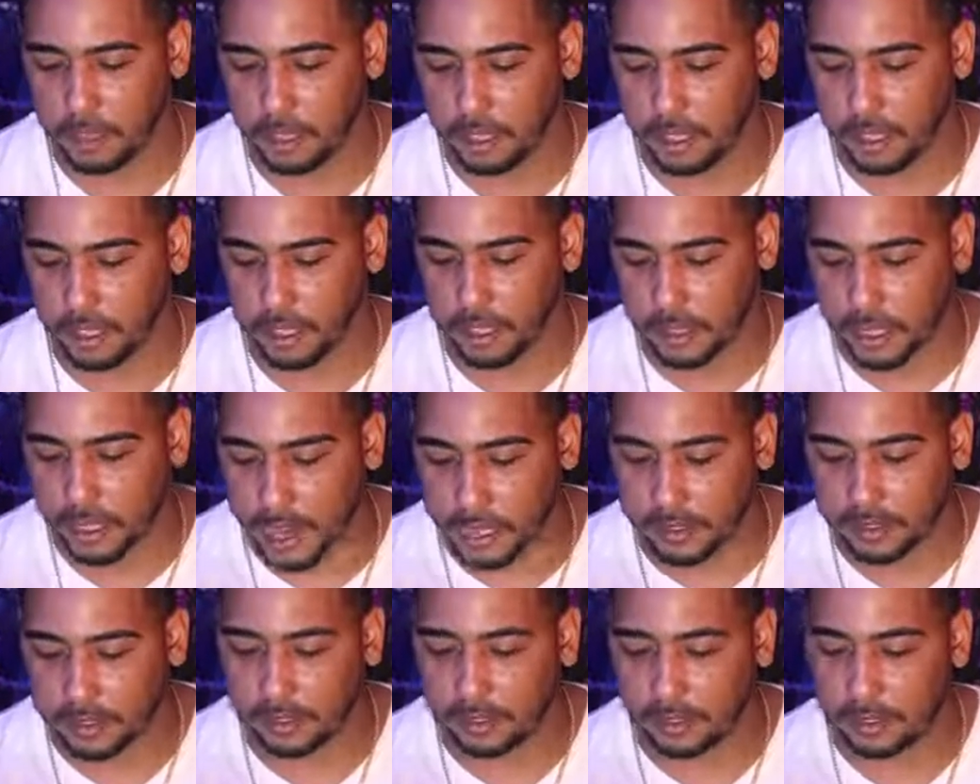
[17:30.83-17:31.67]

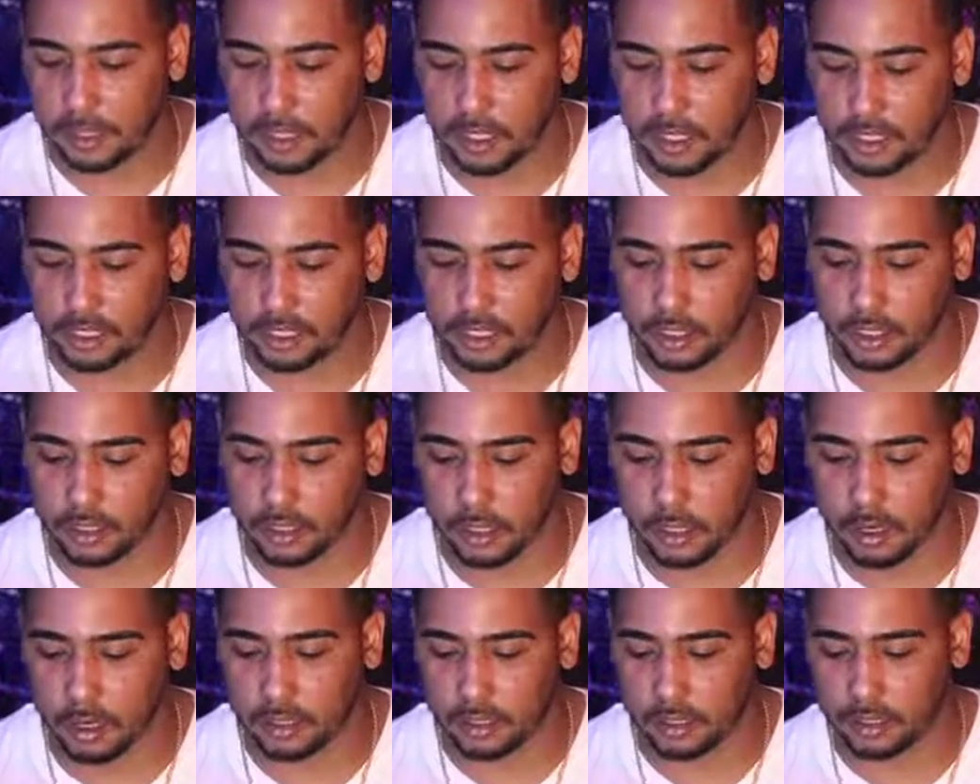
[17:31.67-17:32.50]
Cassie that just
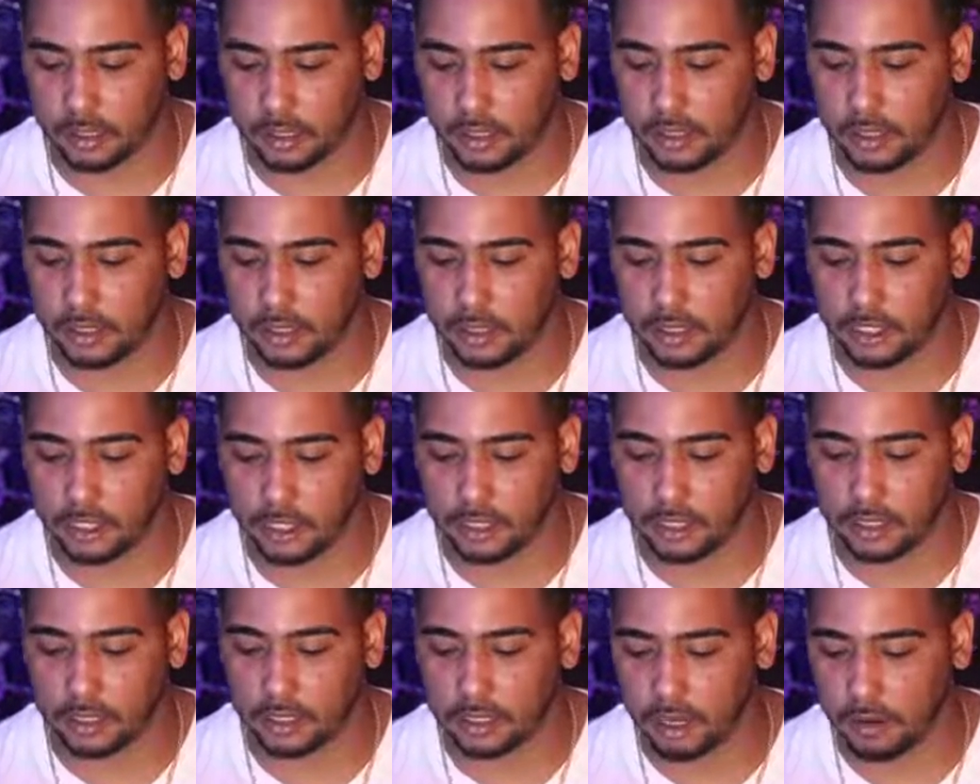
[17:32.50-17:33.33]
locked in, DJ
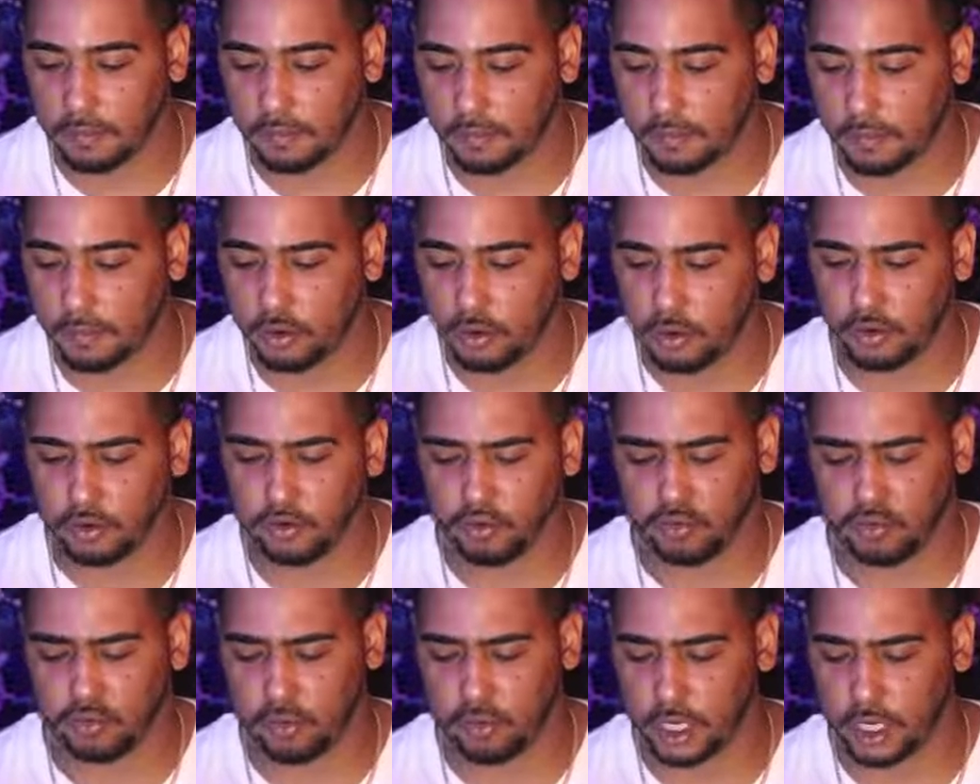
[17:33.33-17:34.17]
Stefan,
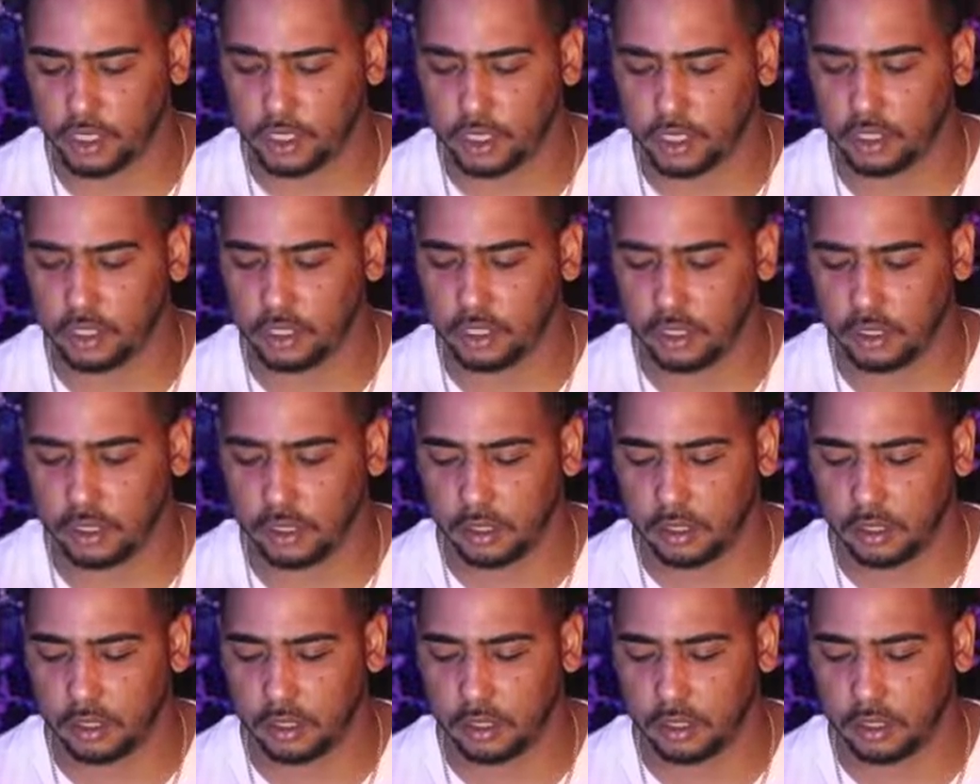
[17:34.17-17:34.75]
Rachel,